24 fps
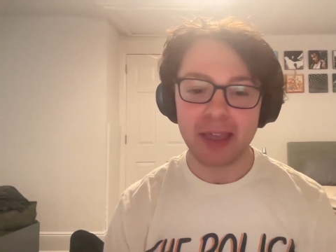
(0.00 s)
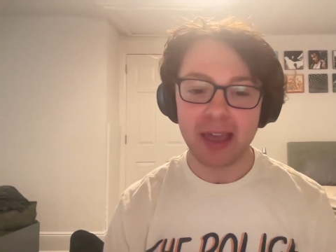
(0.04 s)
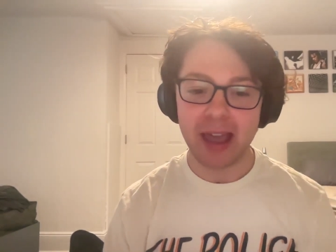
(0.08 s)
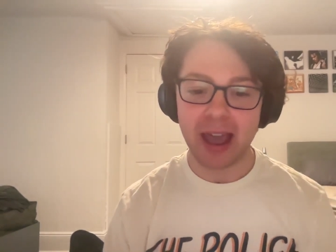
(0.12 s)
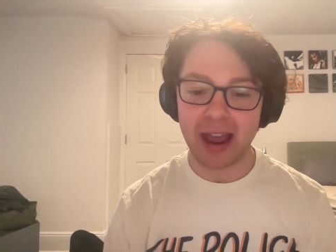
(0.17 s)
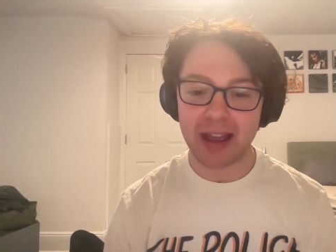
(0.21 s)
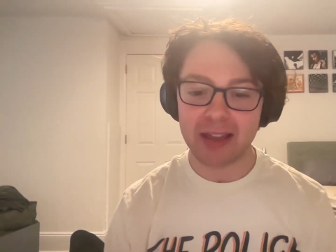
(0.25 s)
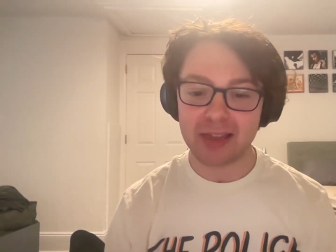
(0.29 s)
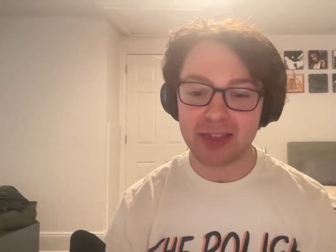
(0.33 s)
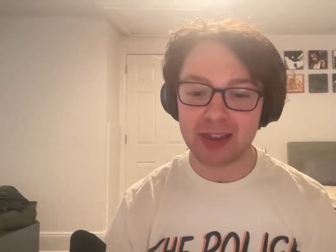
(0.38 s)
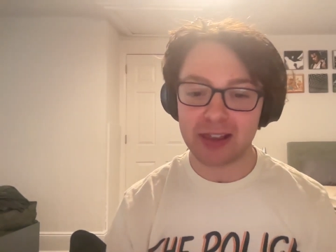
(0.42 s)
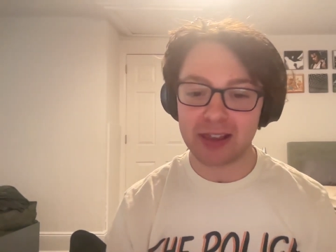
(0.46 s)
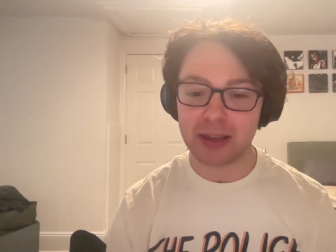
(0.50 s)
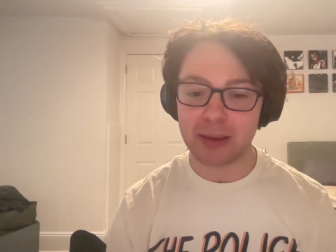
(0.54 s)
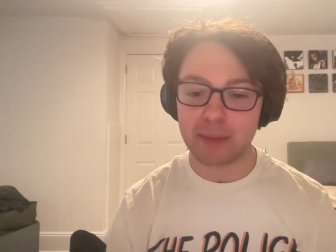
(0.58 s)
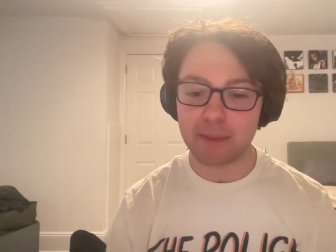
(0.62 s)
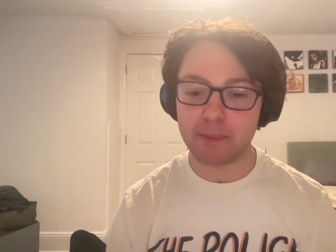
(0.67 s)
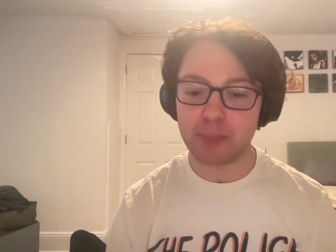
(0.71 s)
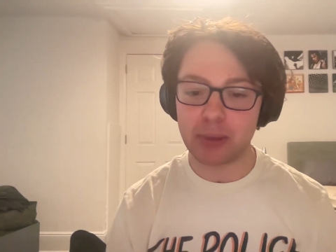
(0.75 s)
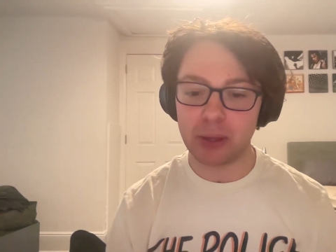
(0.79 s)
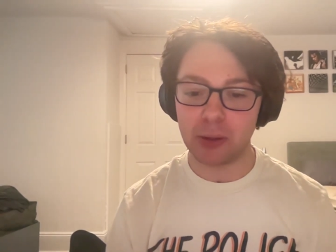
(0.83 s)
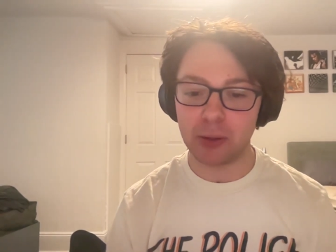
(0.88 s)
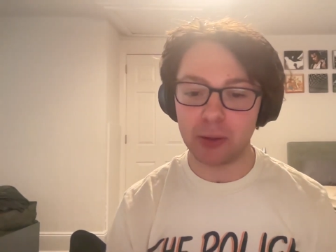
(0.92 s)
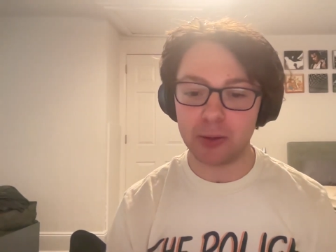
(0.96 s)
I think
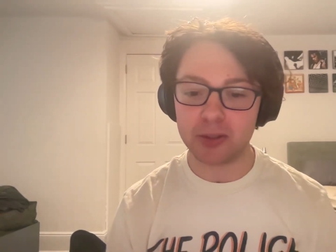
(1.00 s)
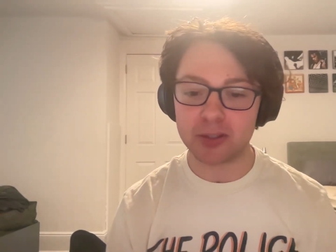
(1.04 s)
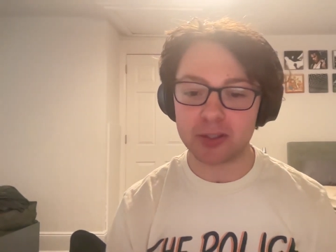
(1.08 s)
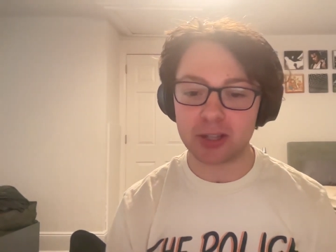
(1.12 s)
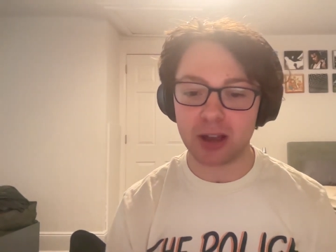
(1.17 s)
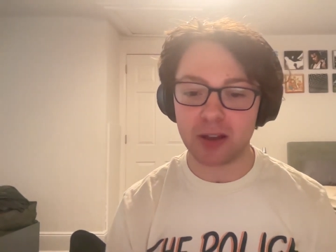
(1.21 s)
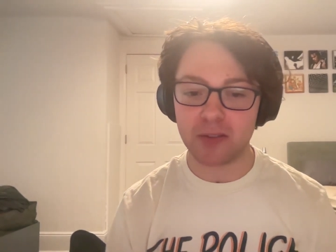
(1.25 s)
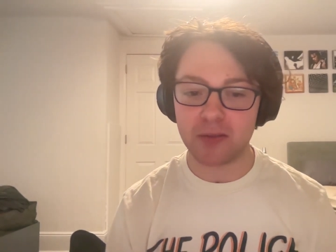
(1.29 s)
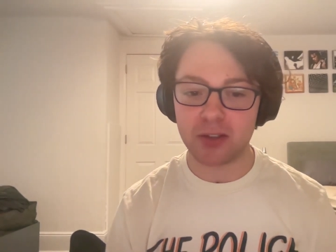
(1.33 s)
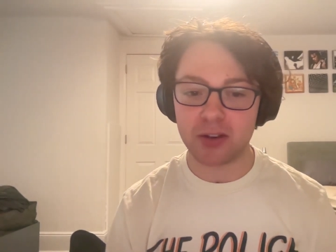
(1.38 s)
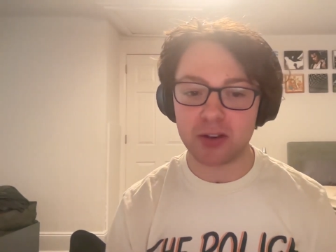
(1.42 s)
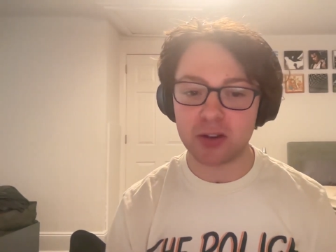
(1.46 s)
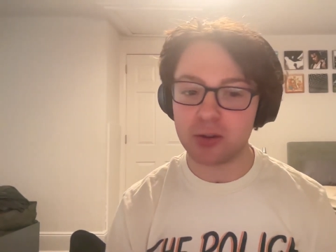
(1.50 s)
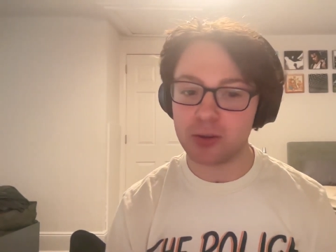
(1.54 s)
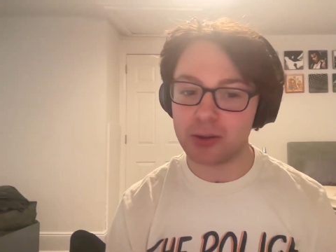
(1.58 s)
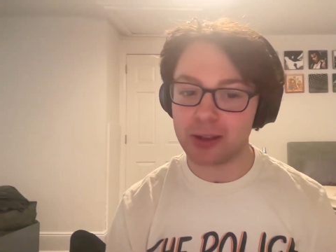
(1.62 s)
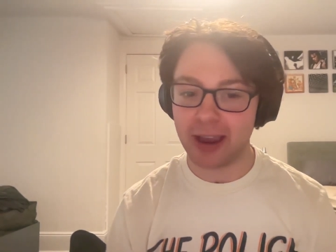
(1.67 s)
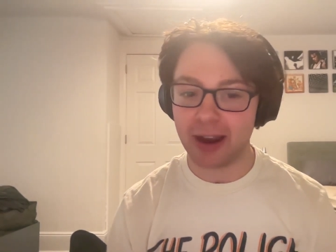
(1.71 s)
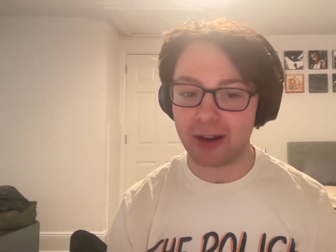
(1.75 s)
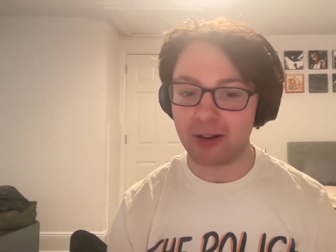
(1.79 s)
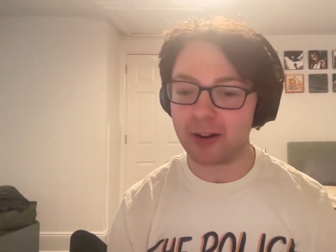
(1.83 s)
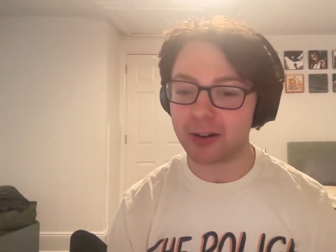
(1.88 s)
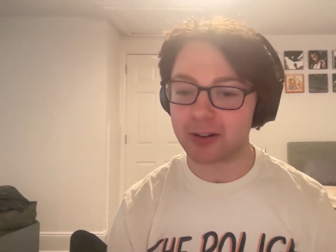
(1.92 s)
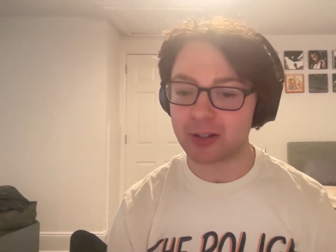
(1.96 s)
it builds on the new
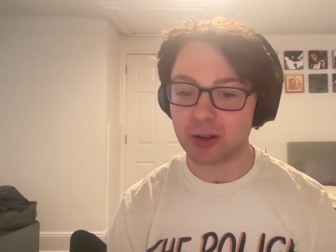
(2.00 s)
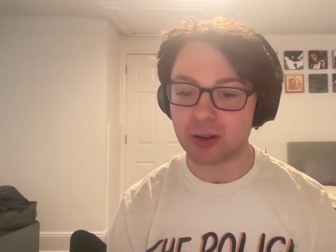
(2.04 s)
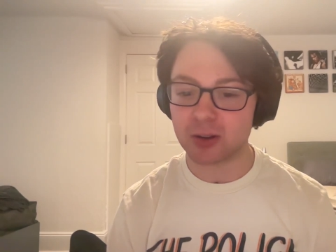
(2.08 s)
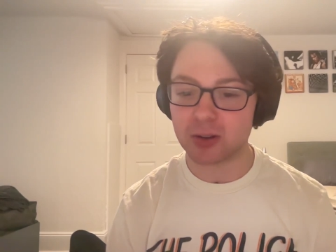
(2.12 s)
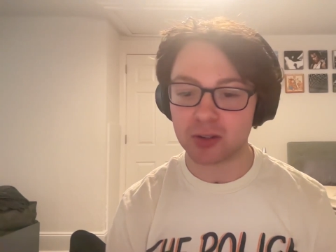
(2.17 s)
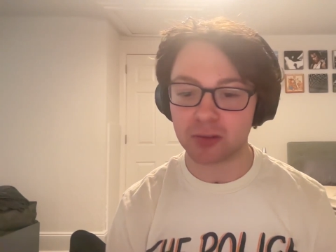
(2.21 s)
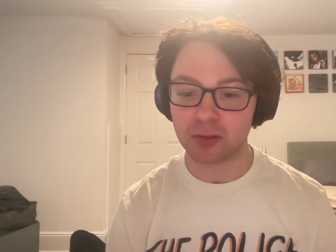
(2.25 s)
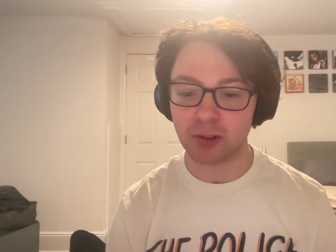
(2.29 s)
characters